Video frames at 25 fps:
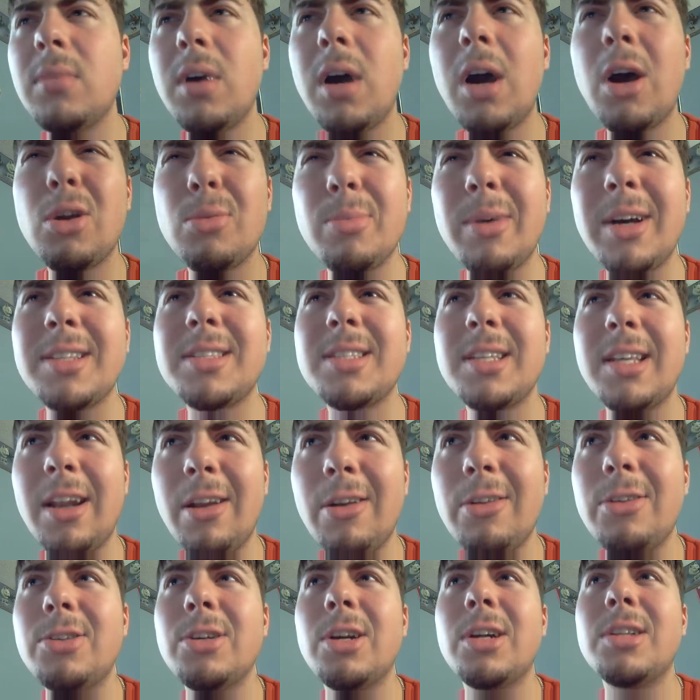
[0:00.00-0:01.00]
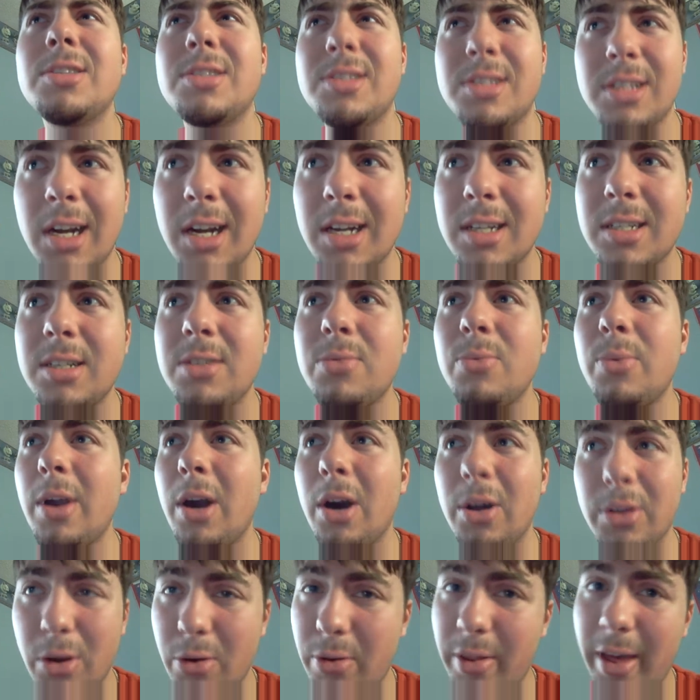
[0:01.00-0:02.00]
Autobots and Energon sucked. We
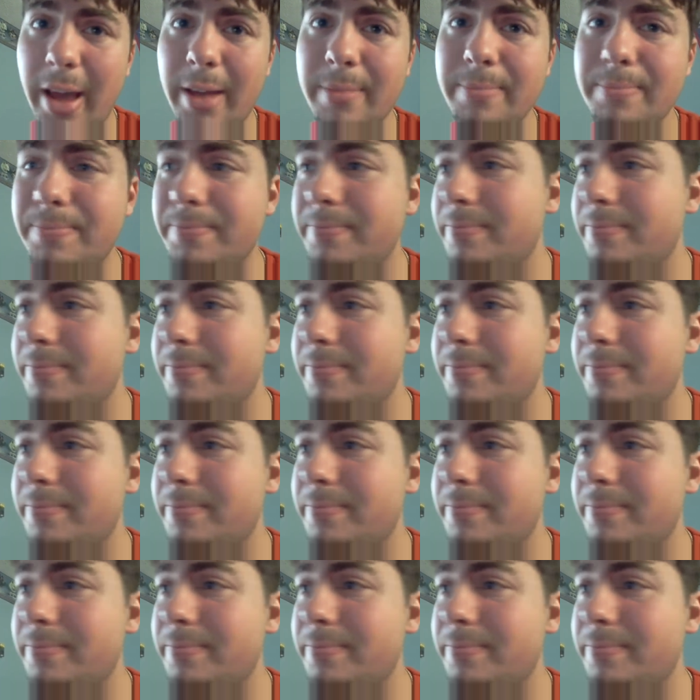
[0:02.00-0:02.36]
all know that.